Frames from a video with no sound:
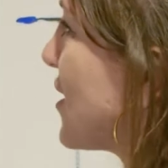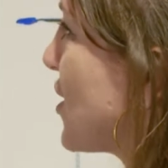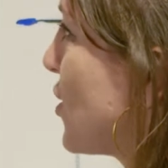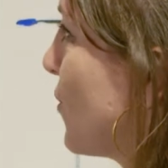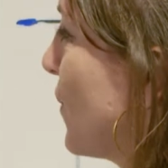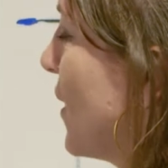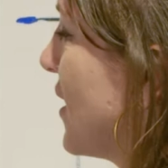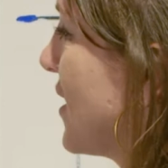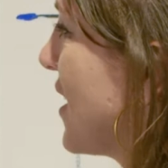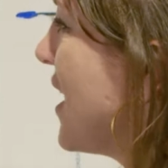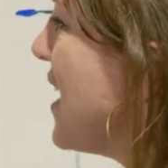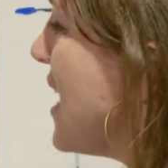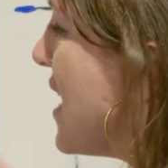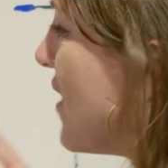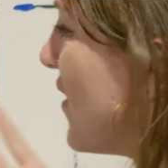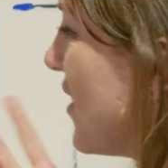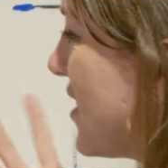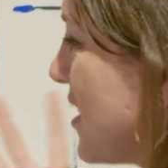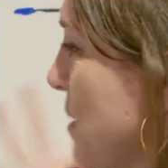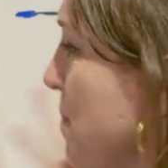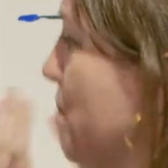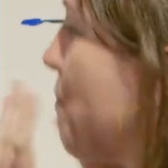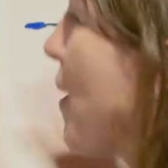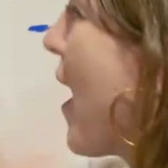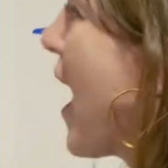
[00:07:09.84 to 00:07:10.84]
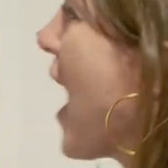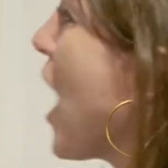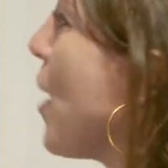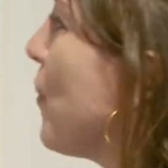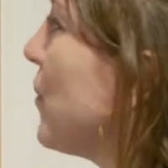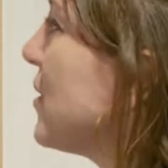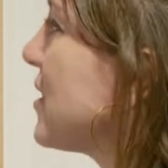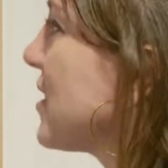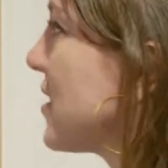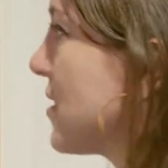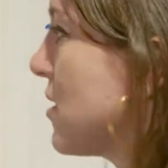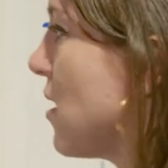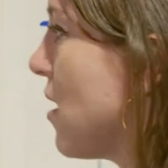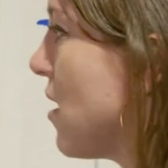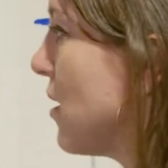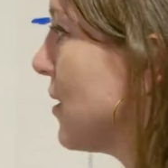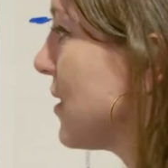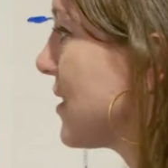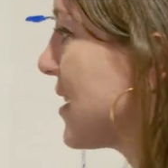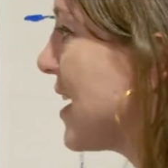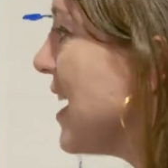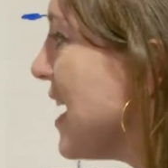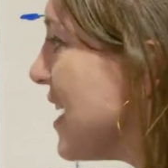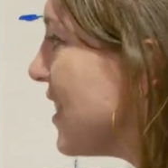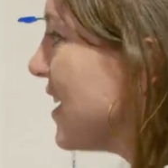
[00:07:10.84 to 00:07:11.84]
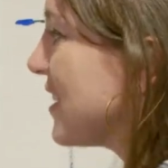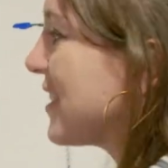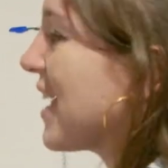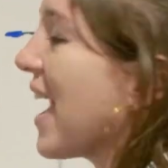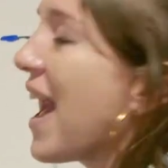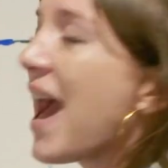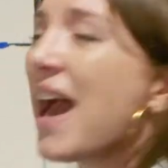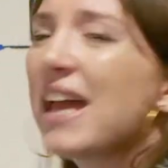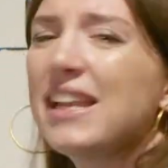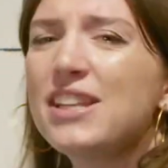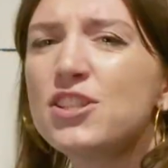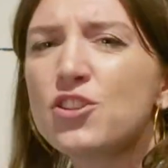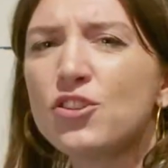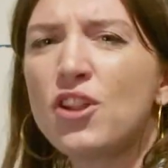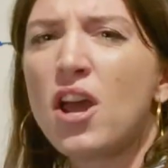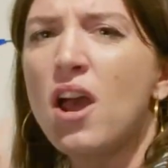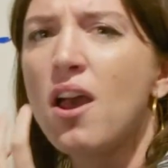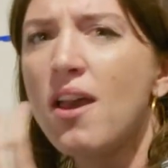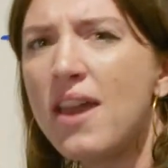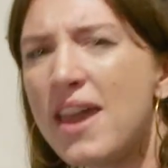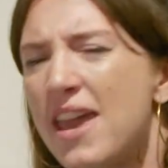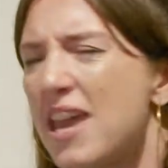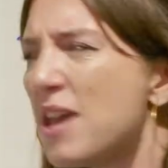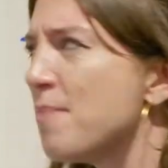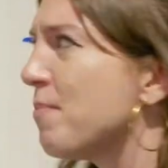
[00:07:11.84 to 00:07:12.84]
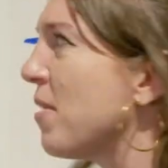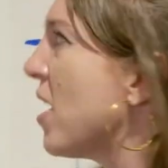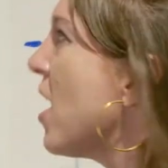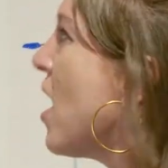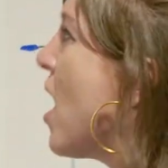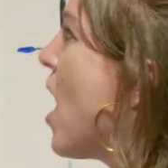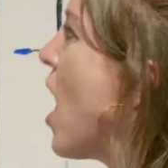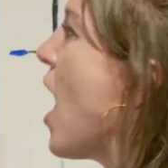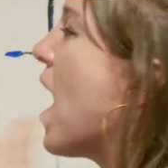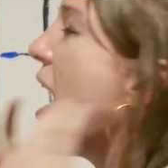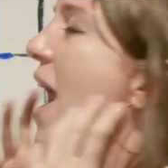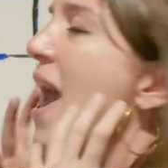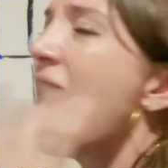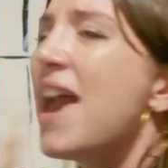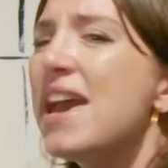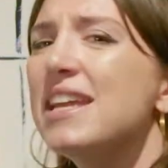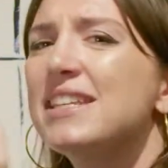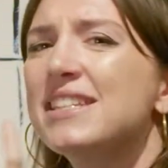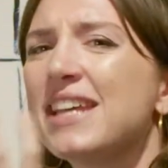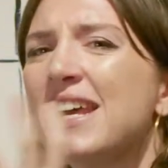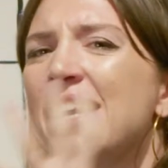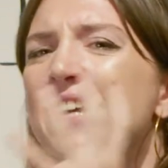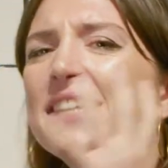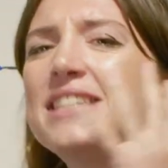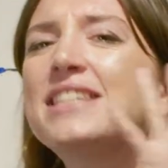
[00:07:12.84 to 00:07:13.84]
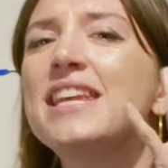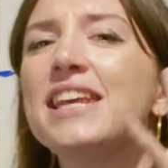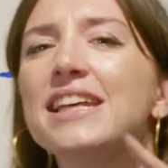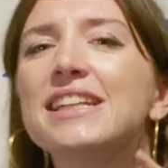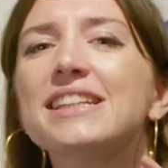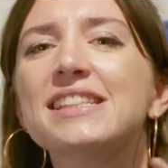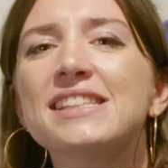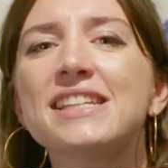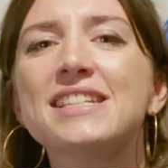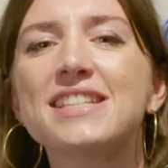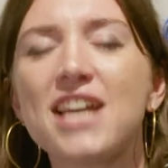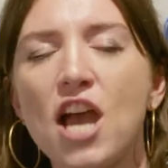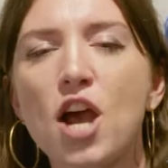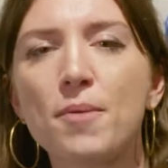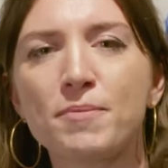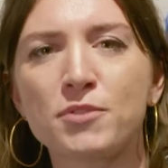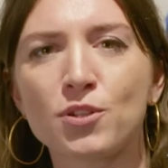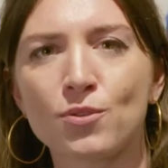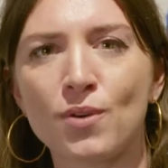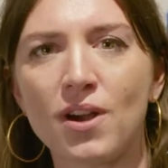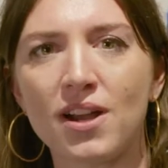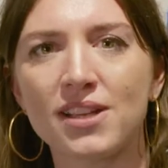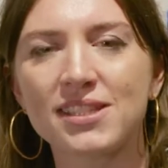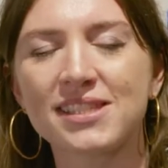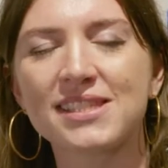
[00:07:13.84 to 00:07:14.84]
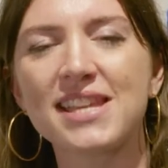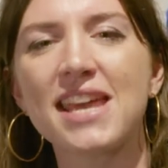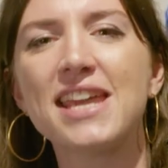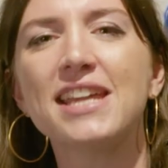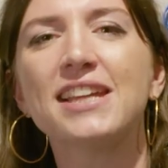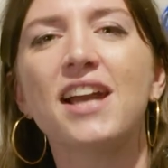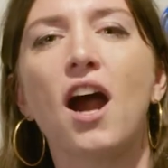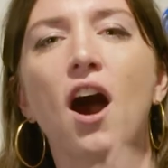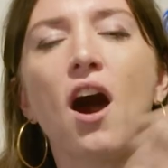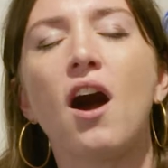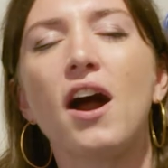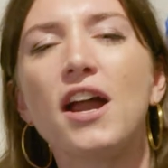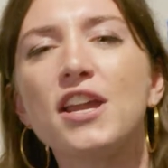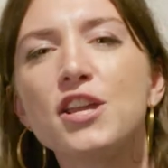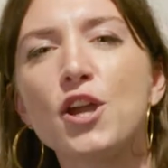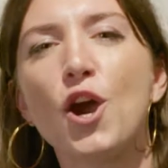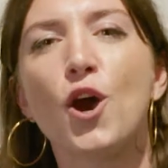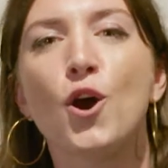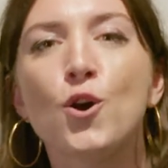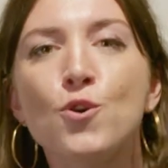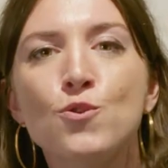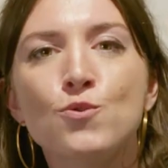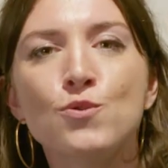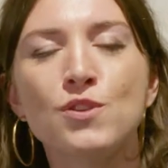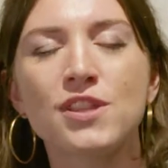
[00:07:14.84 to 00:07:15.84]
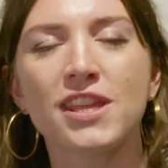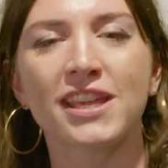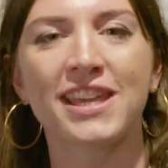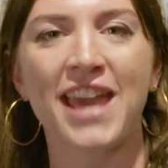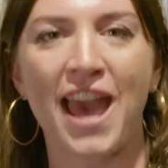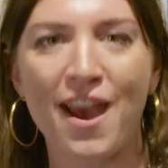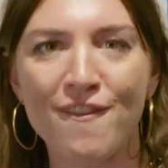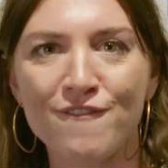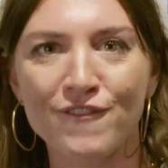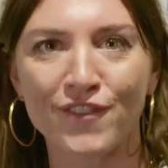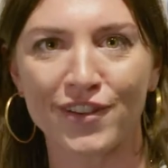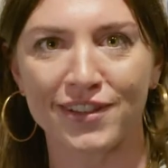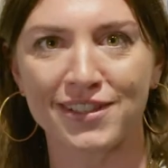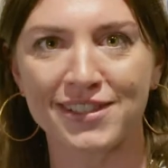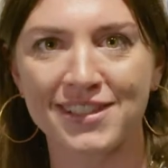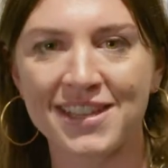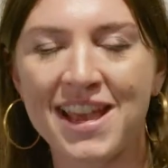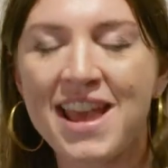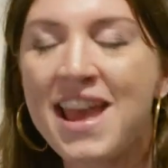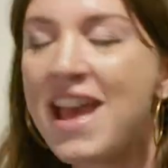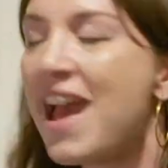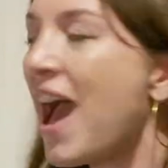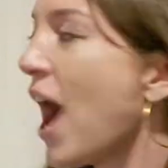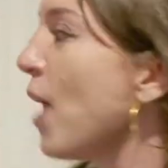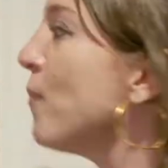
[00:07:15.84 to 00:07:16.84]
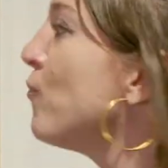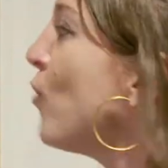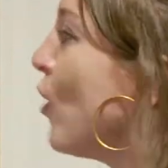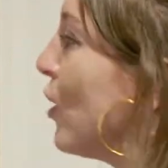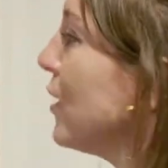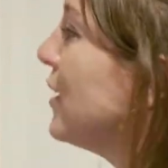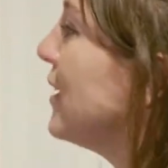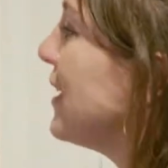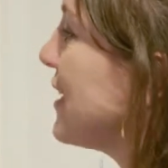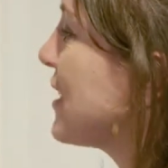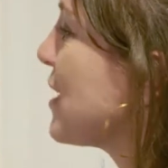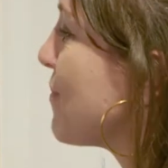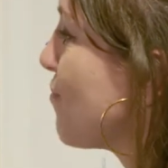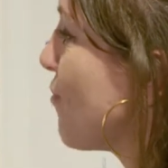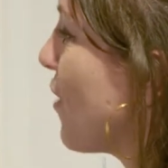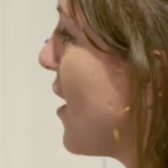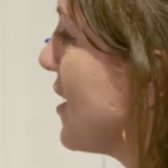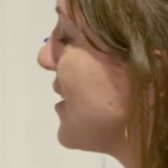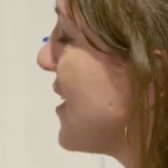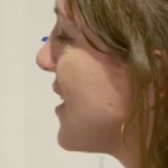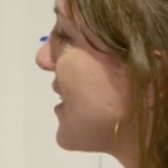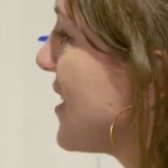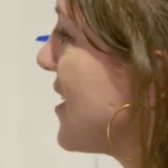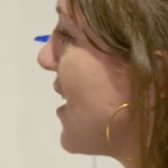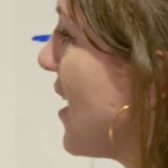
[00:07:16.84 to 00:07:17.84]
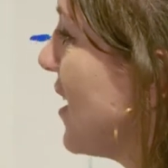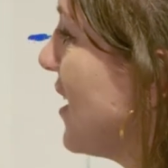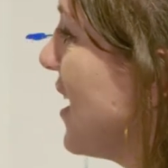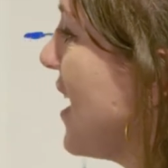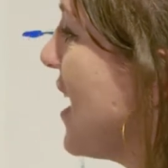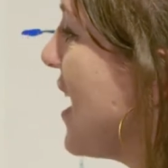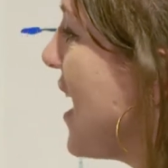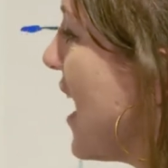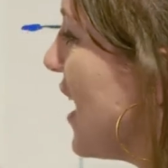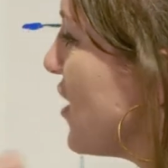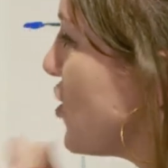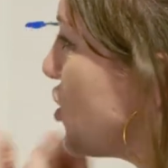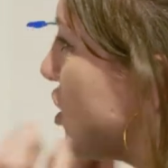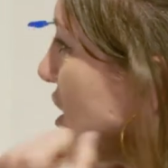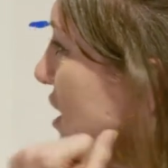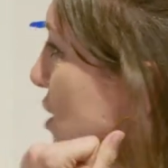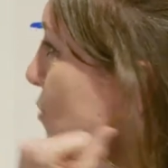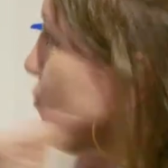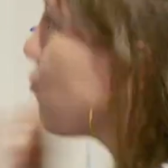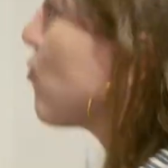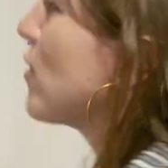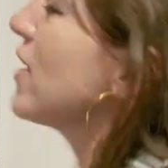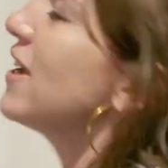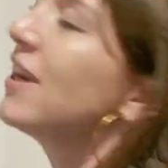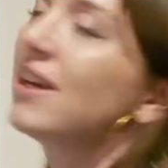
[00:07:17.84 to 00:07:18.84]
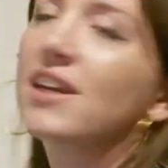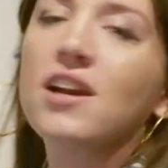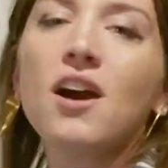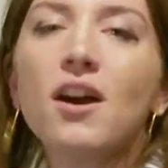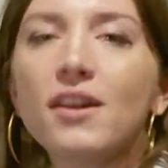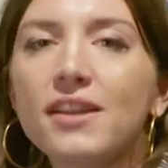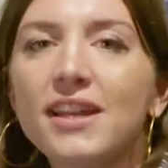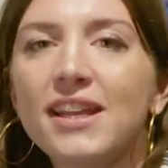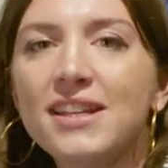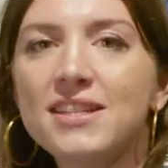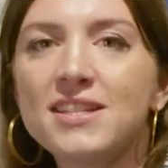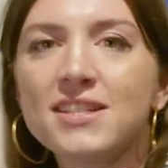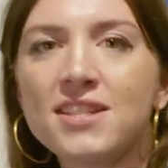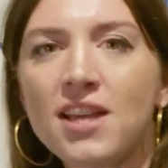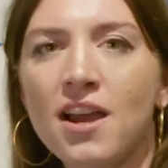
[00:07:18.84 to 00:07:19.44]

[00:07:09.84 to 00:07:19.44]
to it, this empowered stance, this hand on her hip, her head tilted up to us, saying, I own the canvas. And what Lisa Brice has done is she has reincarnated